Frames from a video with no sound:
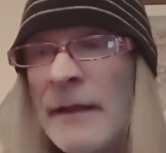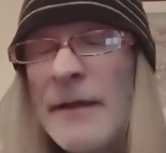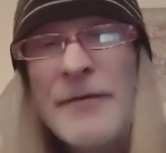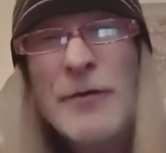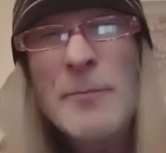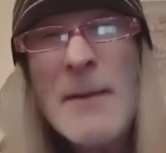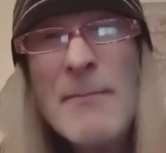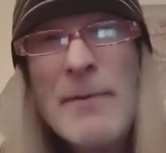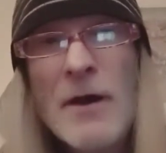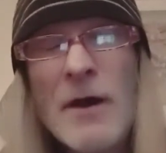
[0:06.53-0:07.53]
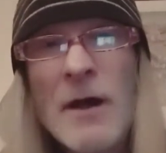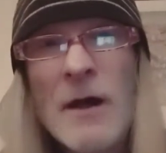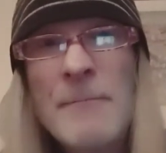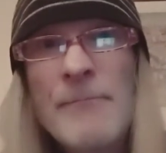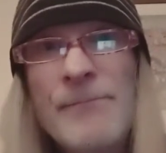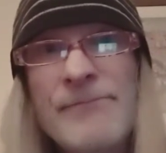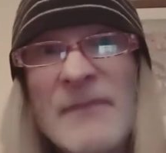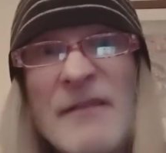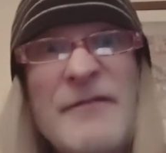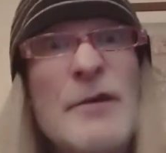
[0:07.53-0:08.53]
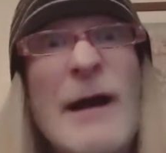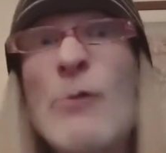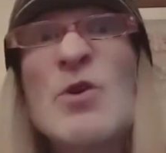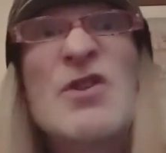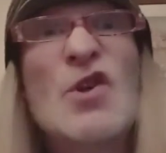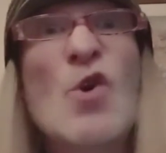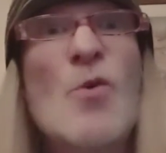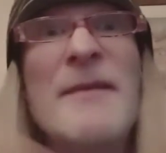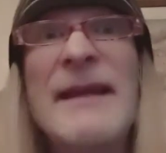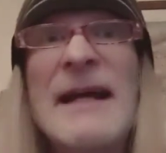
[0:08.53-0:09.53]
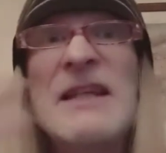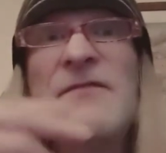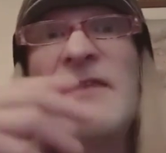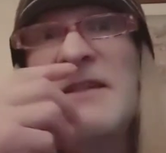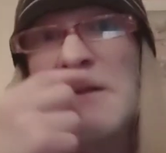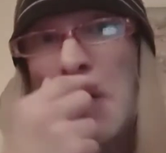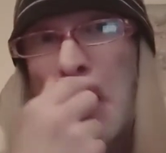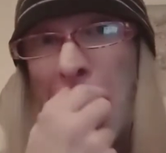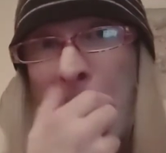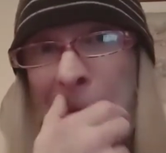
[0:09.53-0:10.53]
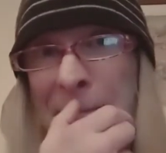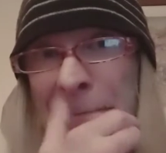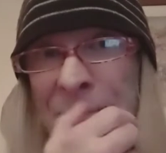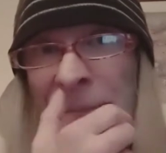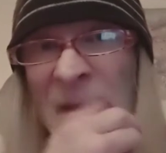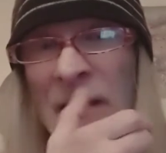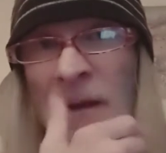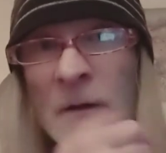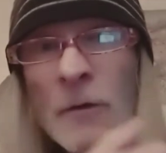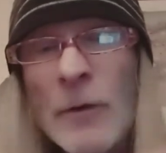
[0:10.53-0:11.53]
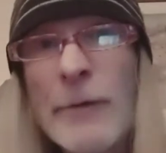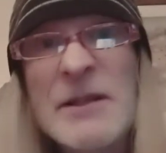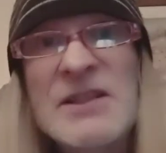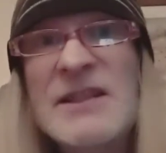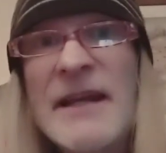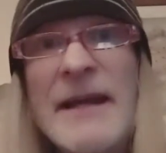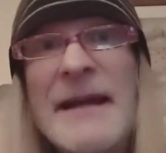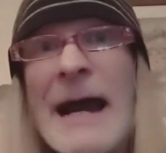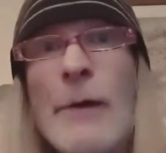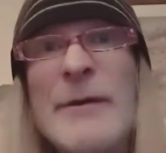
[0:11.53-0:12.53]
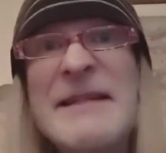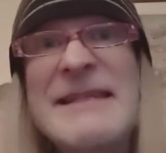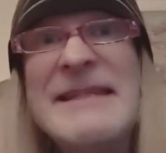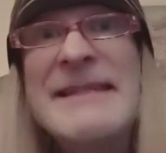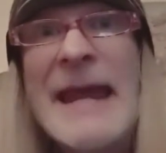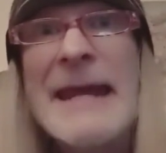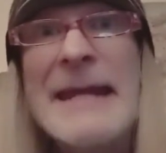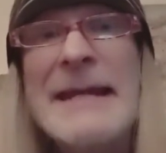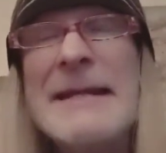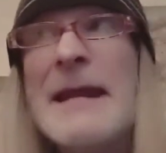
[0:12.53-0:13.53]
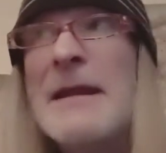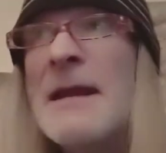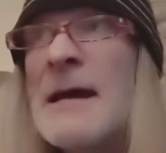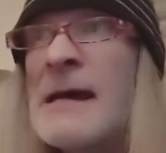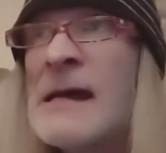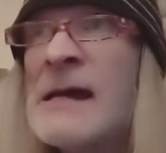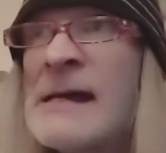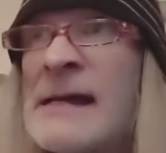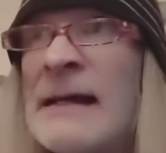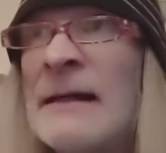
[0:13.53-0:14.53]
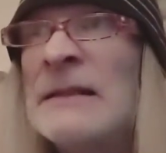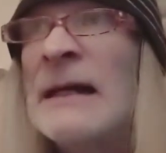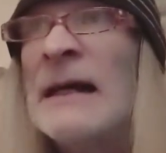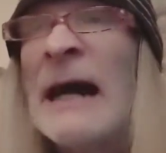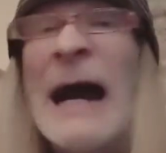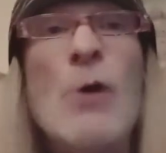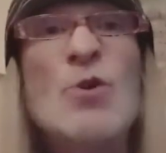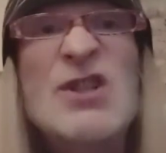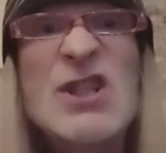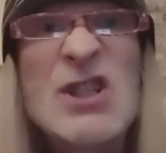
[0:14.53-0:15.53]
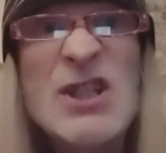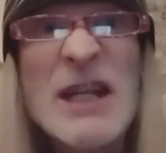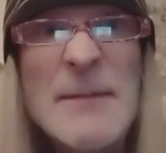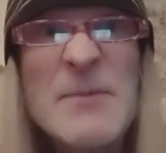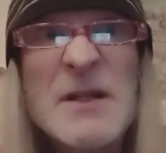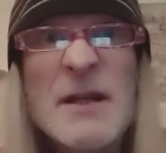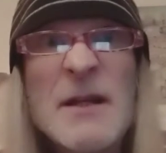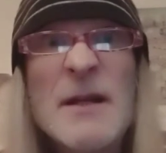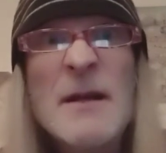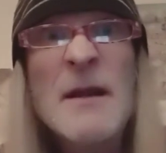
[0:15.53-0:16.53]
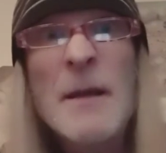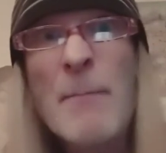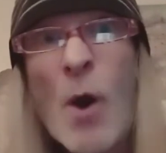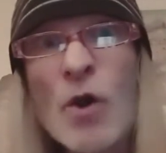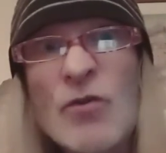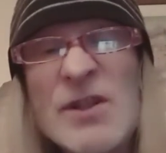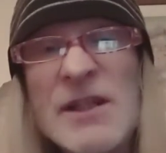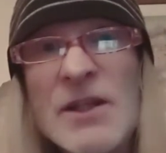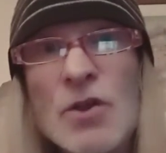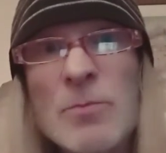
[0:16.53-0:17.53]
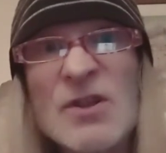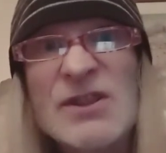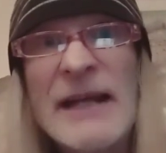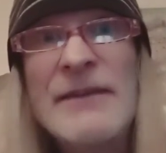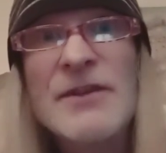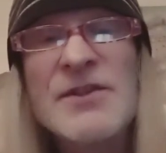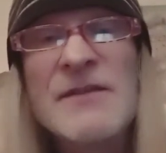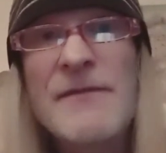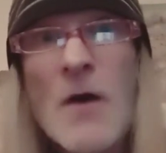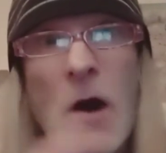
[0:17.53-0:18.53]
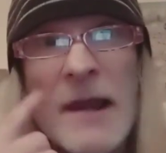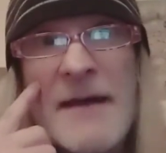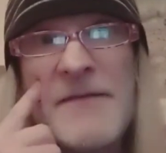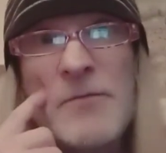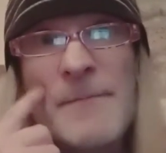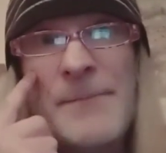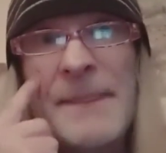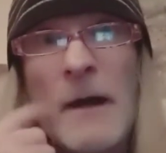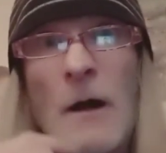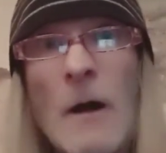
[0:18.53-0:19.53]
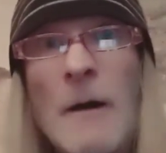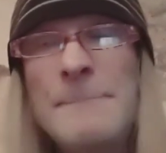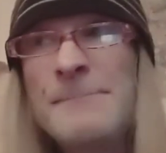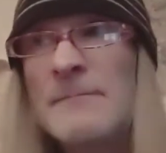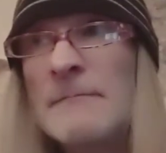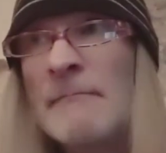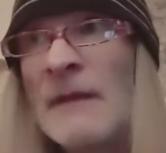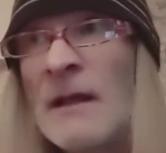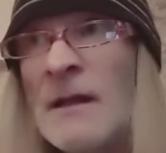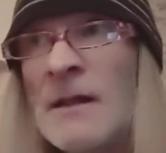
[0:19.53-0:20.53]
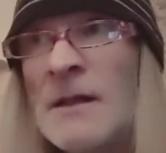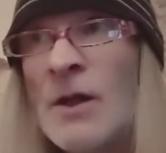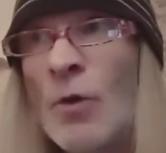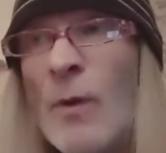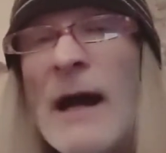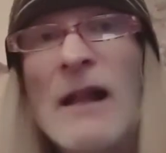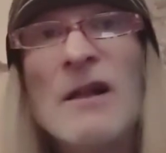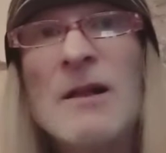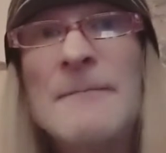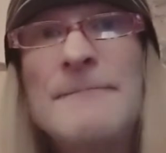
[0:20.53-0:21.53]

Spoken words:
If you remember a few hours ago, my last video, when I was saying how insane and how steeped in hypocrisy and double standards the far left are. Well,